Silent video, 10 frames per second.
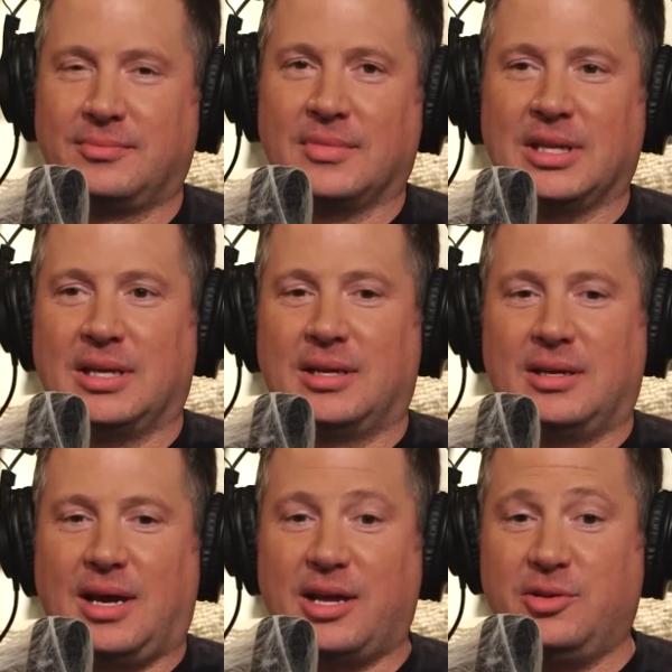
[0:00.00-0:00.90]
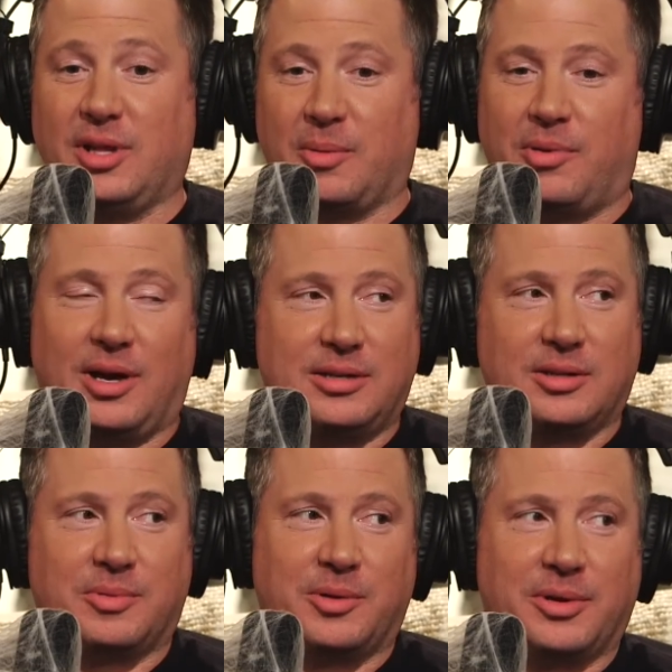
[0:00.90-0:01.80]
Well, speaking I do of like Paul, I
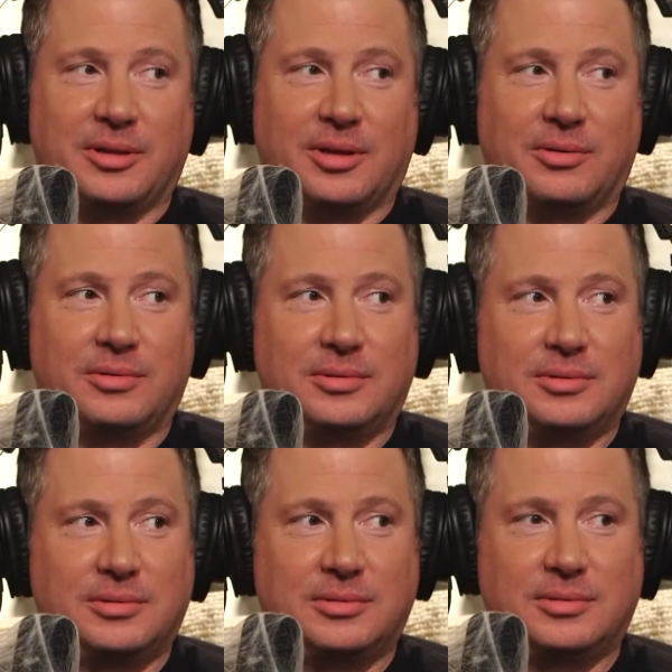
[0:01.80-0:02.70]
do though. That's